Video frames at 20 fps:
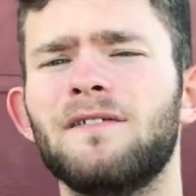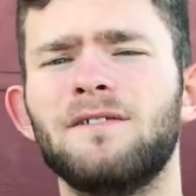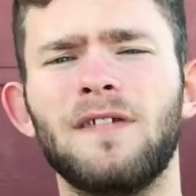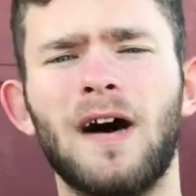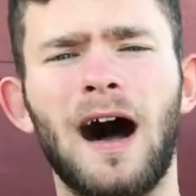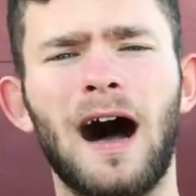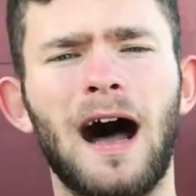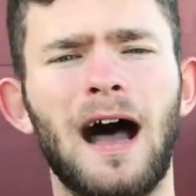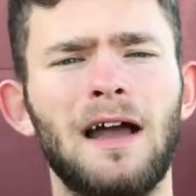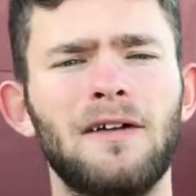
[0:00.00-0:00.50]

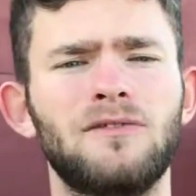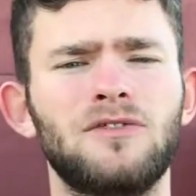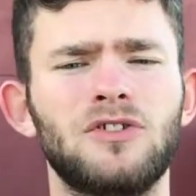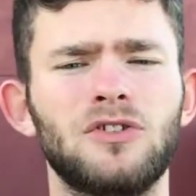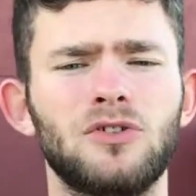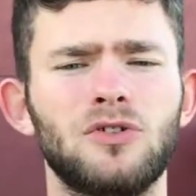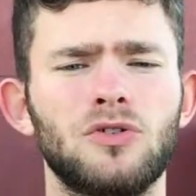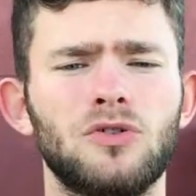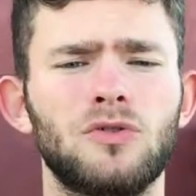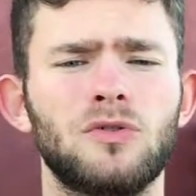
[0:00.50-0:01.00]
5
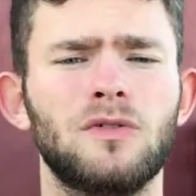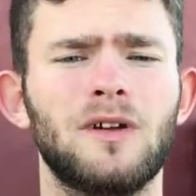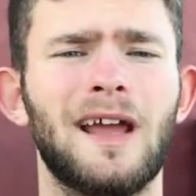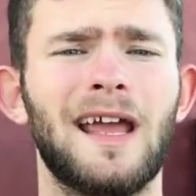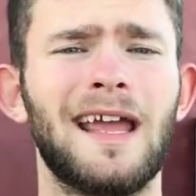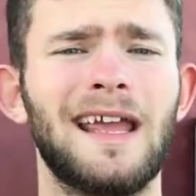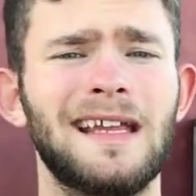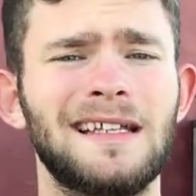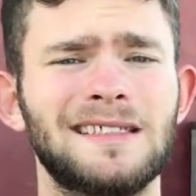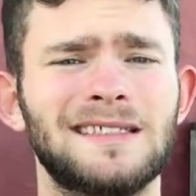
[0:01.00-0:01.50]
to
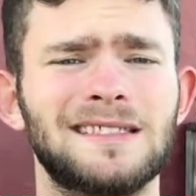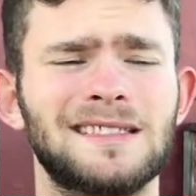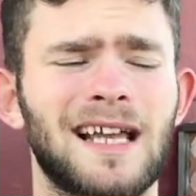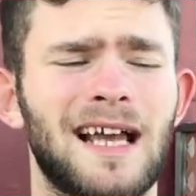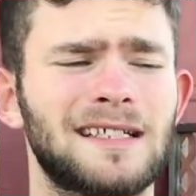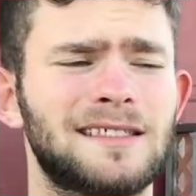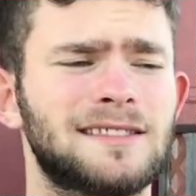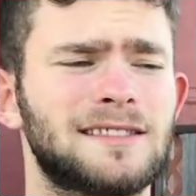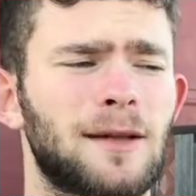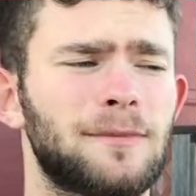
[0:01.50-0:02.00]
8
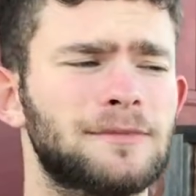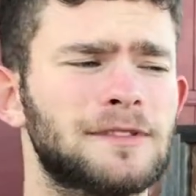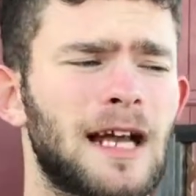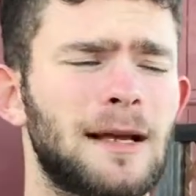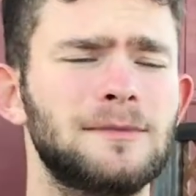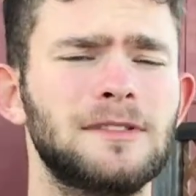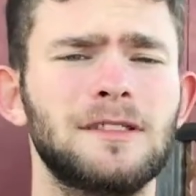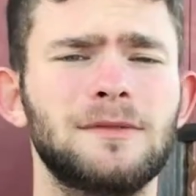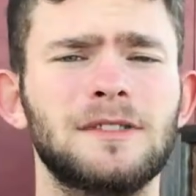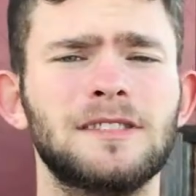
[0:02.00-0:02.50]
sets,
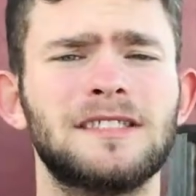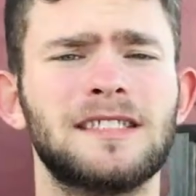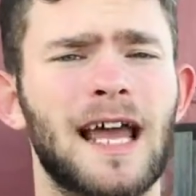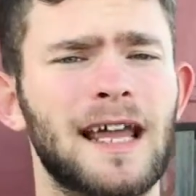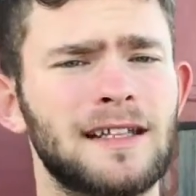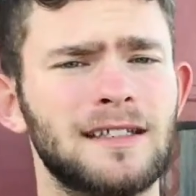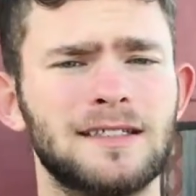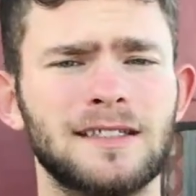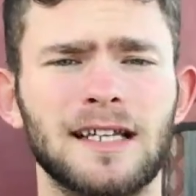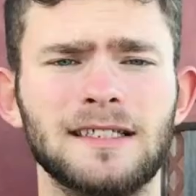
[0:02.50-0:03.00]
sometimes even
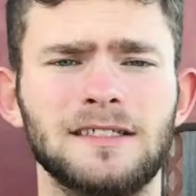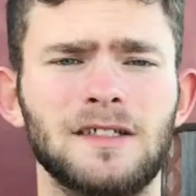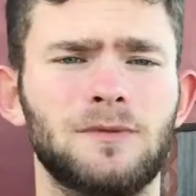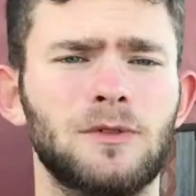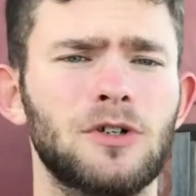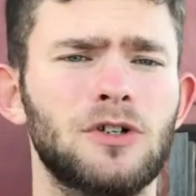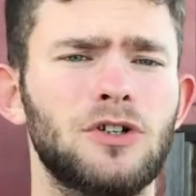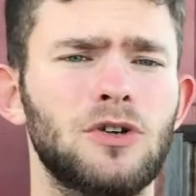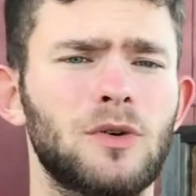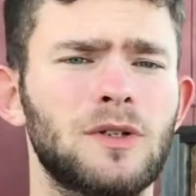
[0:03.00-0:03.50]
10 sets if
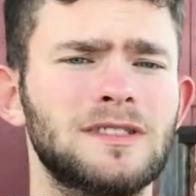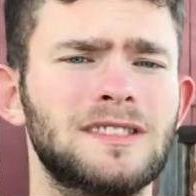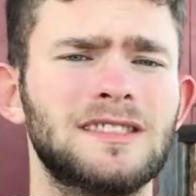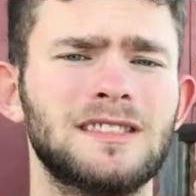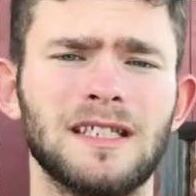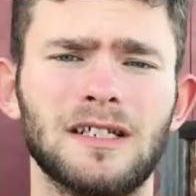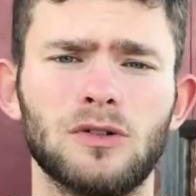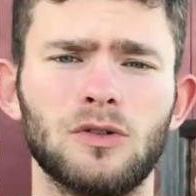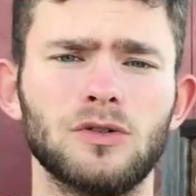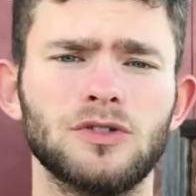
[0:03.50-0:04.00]
you're doing
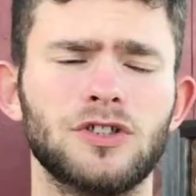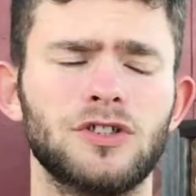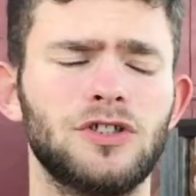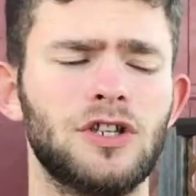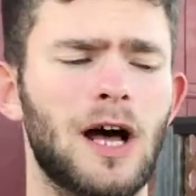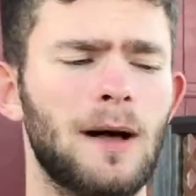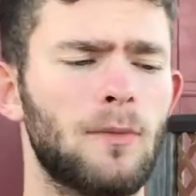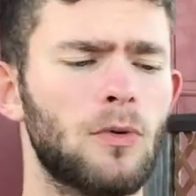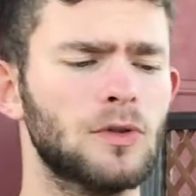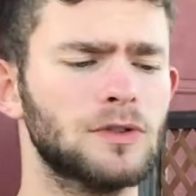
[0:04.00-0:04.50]
singles or
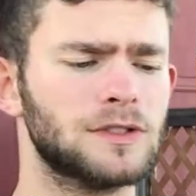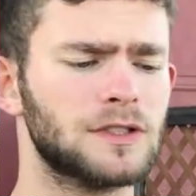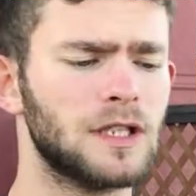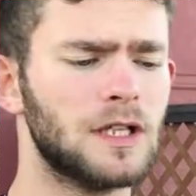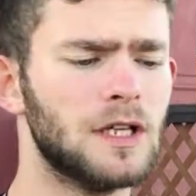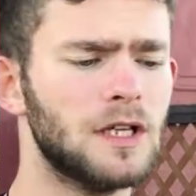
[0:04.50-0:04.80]
doubles.